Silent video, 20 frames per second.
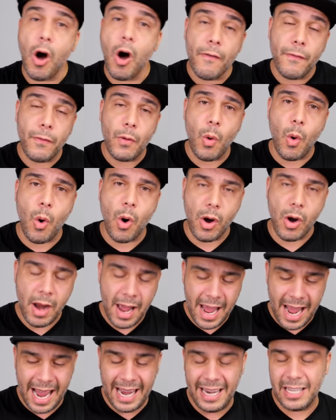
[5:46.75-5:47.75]
Of course,
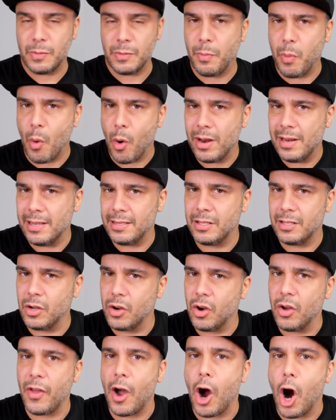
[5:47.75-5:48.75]
it is pointless to
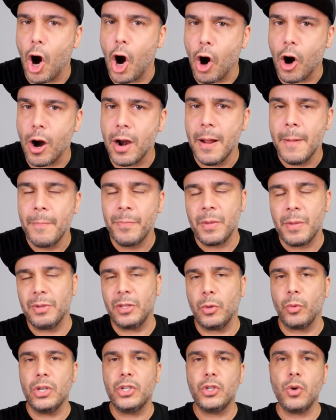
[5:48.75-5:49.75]
go that hard, but
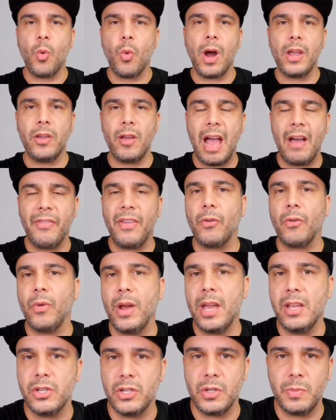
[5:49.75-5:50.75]
the reason why you have that
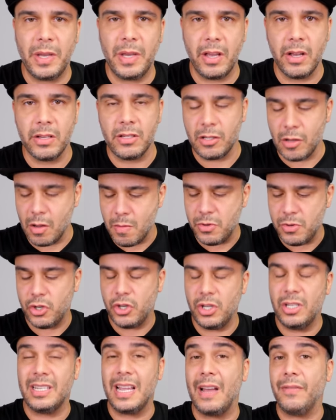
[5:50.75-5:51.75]
range is because some
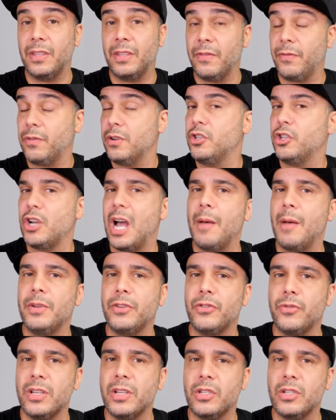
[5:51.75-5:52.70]
machines have different geometry.